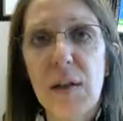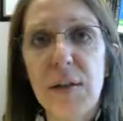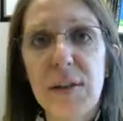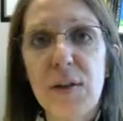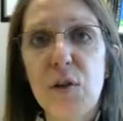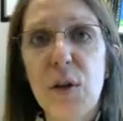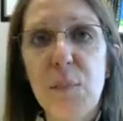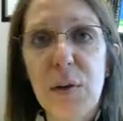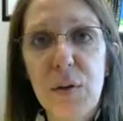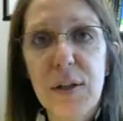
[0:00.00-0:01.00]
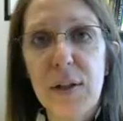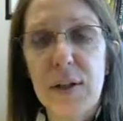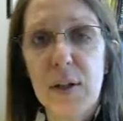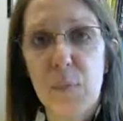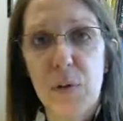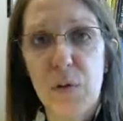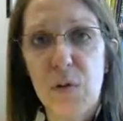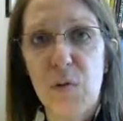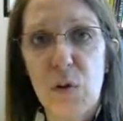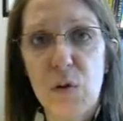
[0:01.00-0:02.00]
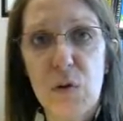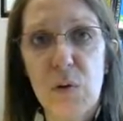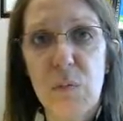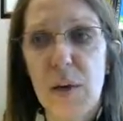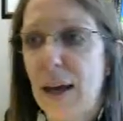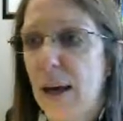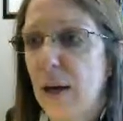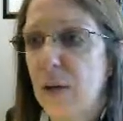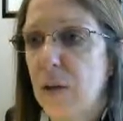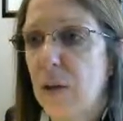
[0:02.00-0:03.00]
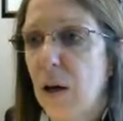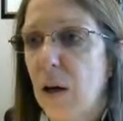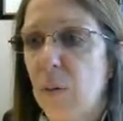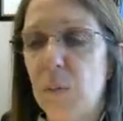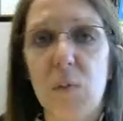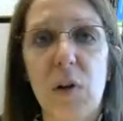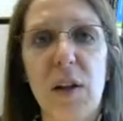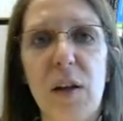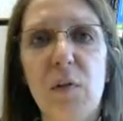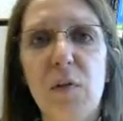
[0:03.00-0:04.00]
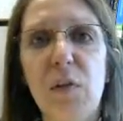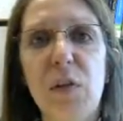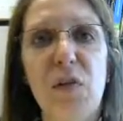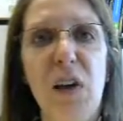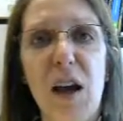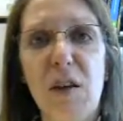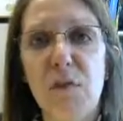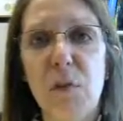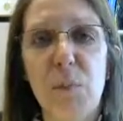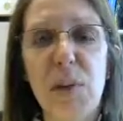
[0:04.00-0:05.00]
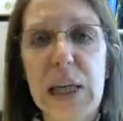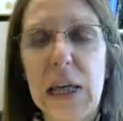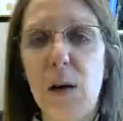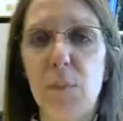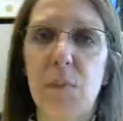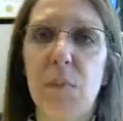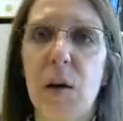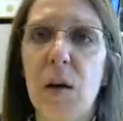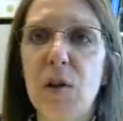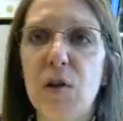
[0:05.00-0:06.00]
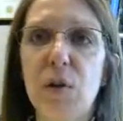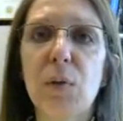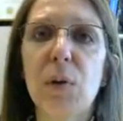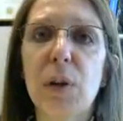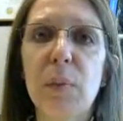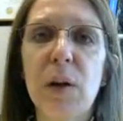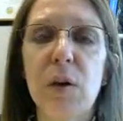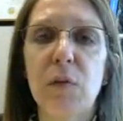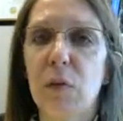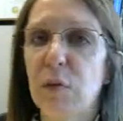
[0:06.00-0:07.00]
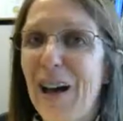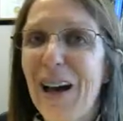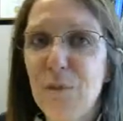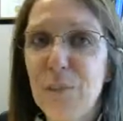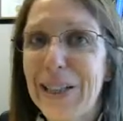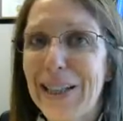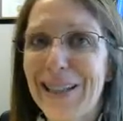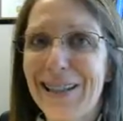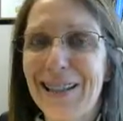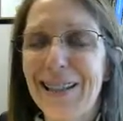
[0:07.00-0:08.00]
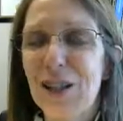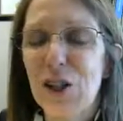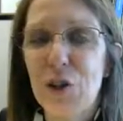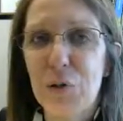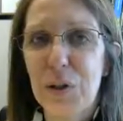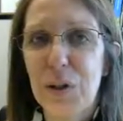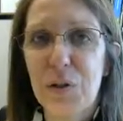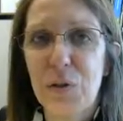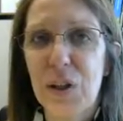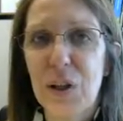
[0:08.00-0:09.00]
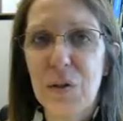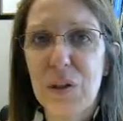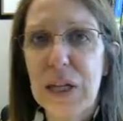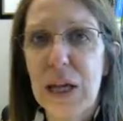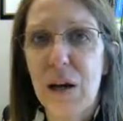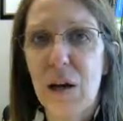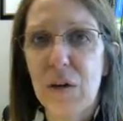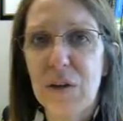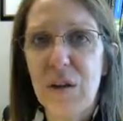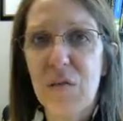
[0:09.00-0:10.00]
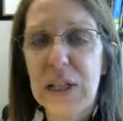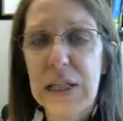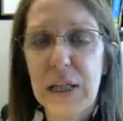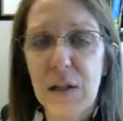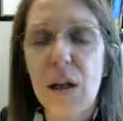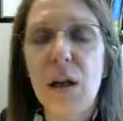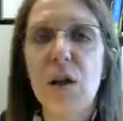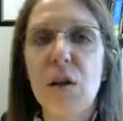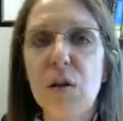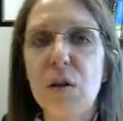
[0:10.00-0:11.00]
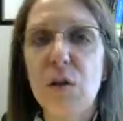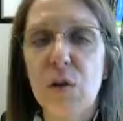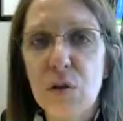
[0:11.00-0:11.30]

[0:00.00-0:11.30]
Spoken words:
there. Let's say that you get married on December 31st at 11:55 p.m. So you're only married for 5 minutes during 2017.